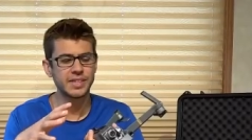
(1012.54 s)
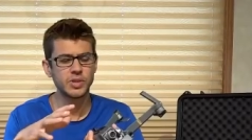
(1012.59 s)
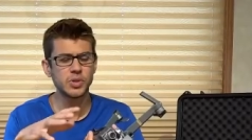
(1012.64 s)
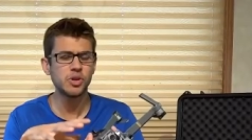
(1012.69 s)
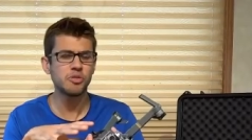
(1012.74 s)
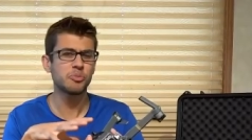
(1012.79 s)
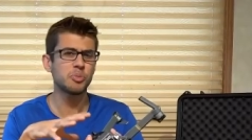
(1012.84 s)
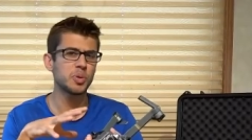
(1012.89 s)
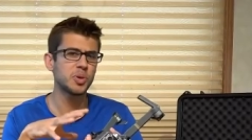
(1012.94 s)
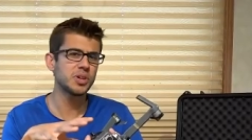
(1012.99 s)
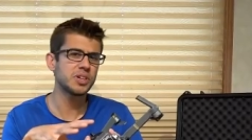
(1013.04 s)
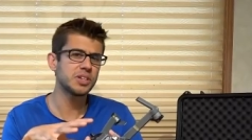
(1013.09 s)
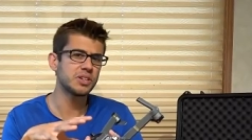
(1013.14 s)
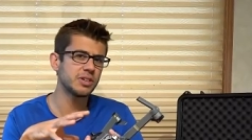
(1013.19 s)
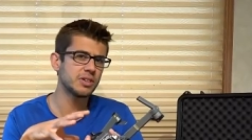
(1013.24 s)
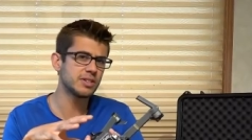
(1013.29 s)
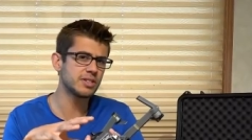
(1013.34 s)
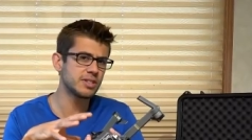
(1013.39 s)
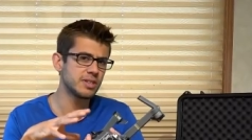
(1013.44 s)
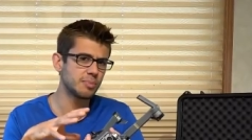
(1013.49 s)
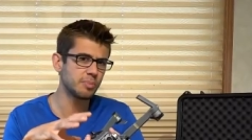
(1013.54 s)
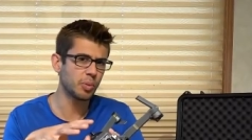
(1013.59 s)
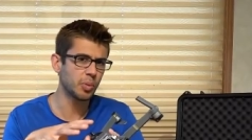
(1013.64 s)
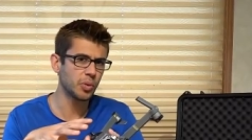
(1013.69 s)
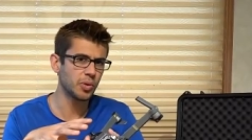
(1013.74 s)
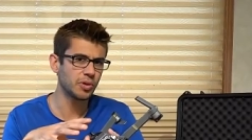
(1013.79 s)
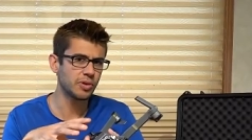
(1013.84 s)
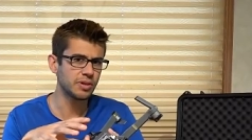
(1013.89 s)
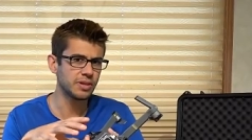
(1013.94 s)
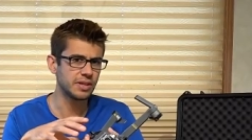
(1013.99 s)
they do have pretty good
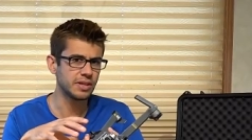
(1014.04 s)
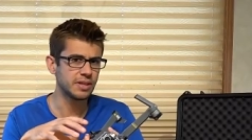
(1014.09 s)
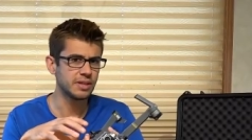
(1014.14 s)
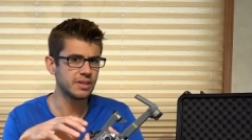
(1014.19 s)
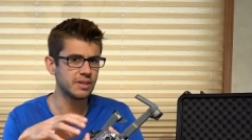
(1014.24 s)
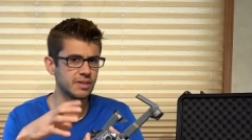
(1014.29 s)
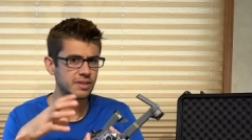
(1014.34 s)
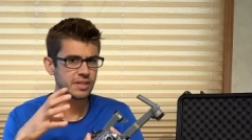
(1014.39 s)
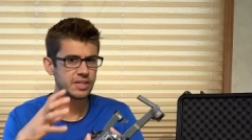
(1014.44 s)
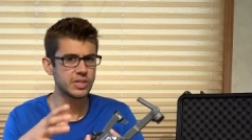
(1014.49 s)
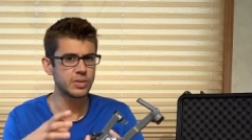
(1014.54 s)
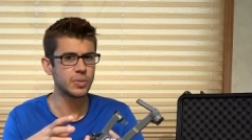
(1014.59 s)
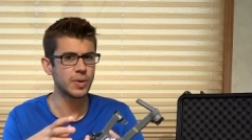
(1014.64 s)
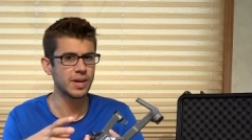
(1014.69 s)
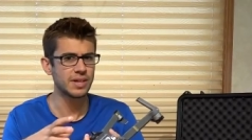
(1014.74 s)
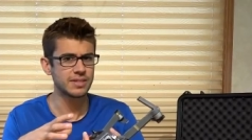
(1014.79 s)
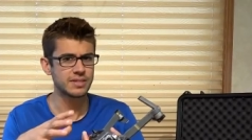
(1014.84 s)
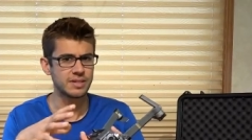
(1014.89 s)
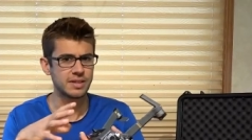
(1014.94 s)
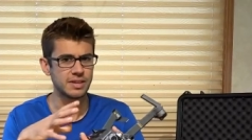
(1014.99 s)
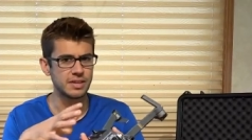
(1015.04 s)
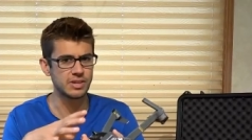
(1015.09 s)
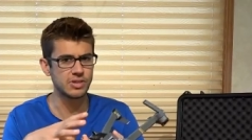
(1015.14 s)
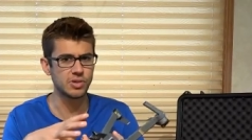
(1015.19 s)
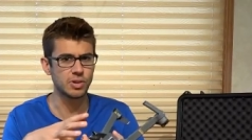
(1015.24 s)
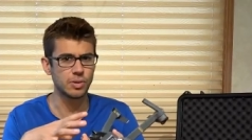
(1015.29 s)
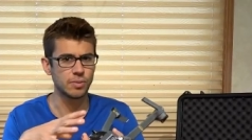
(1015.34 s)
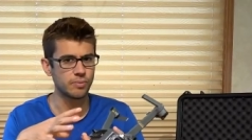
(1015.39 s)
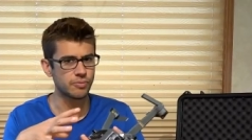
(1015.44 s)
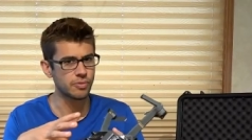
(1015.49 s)
support in the US and
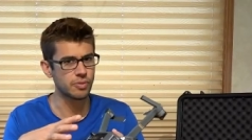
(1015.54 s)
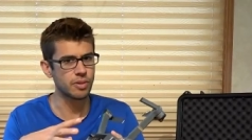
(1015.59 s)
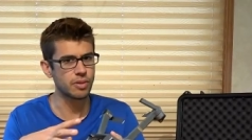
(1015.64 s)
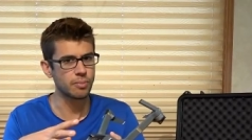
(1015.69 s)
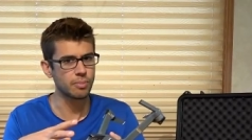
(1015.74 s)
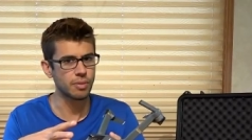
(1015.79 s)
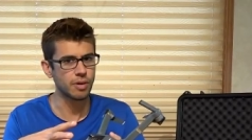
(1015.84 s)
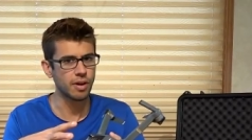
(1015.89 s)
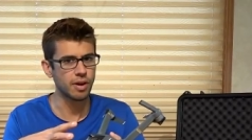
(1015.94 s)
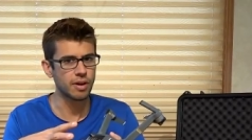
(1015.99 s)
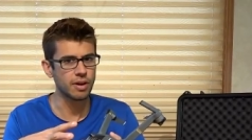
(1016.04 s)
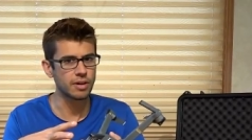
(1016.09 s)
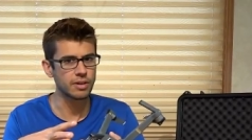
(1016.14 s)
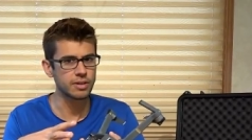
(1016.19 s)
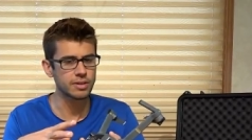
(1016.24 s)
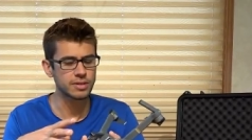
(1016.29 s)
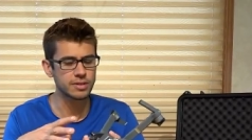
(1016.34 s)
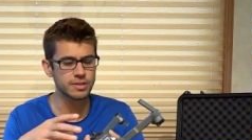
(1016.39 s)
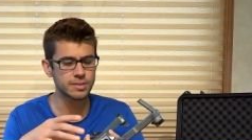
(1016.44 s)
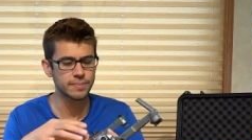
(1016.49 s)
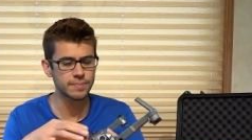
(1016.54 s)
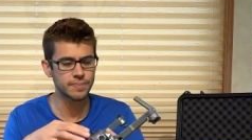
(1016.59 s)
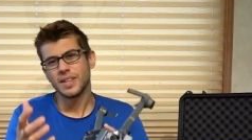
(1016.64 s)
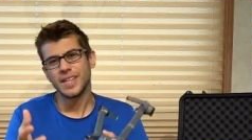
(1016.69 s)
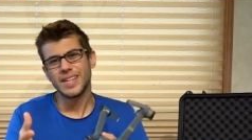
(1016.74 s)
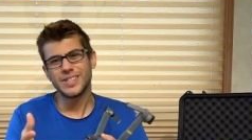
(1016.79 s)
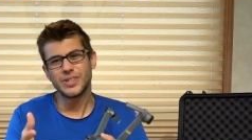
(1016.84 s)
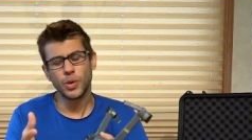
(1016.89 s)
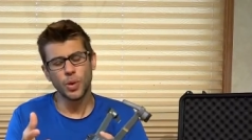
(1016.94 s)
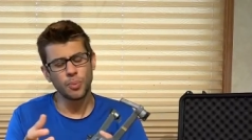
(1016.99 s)
Europe for their products.
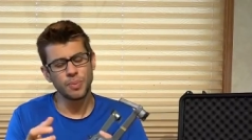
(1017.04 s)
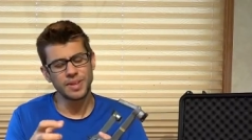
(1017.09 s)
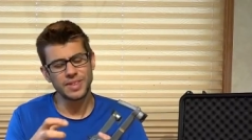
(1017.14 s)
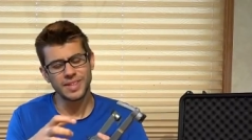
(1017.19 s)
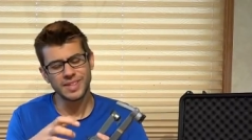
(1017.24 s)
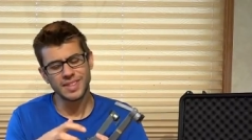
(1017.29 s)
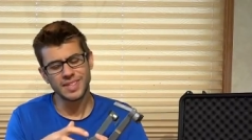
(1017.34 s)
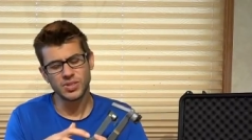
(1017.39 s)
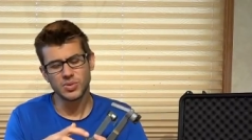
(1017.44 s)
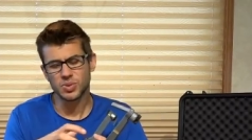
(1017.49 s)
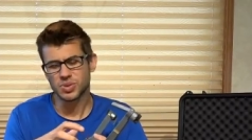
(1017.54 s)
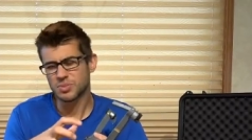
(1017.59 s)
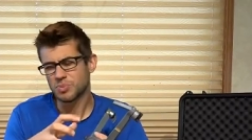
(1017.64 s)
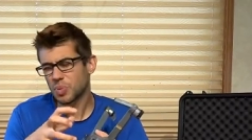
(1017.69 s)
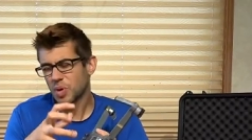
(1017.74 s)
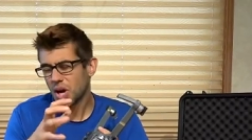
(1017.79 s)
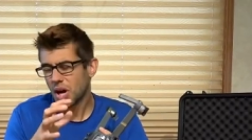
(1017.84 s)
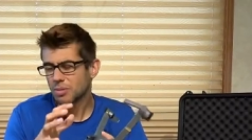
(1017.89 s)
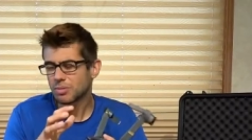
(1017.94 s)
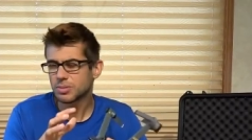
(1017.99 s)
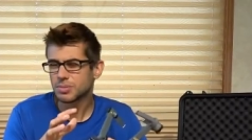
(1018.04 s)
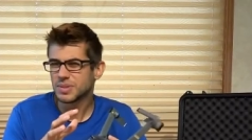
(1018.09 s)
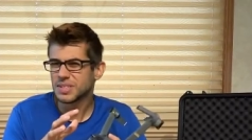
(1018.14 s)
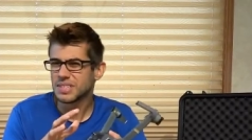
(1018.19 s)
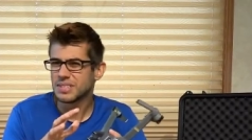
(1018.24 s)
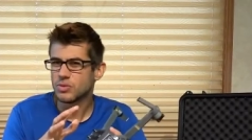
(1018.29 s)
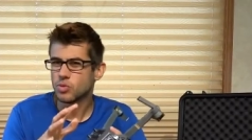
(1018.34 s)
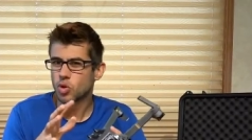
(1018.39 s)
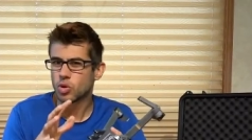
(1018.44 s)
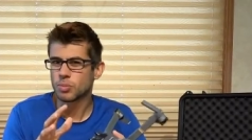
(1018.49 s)
They told me that this was
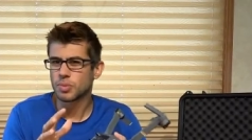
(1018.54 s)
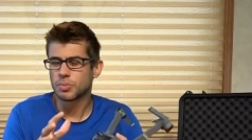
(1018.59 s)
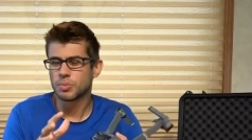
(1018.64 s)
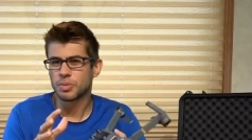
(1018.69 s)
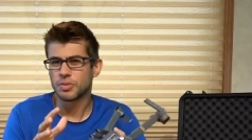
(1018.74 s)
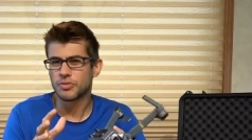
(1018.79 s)
probably normal